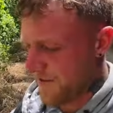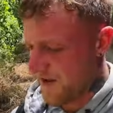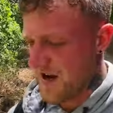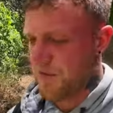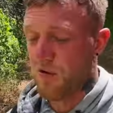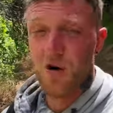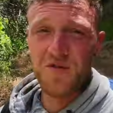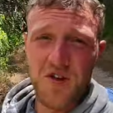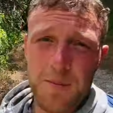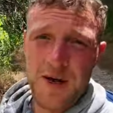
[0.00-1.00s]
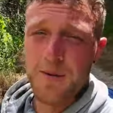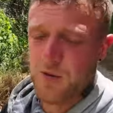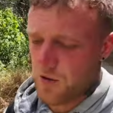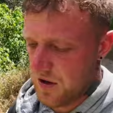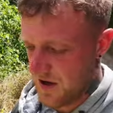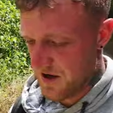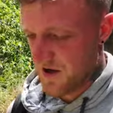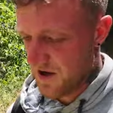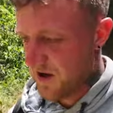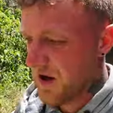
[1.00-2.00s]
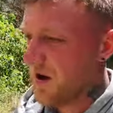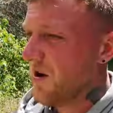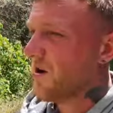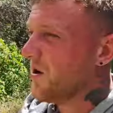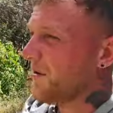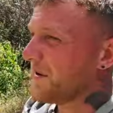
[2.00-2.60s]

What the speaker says: 3 Peruvian people? Or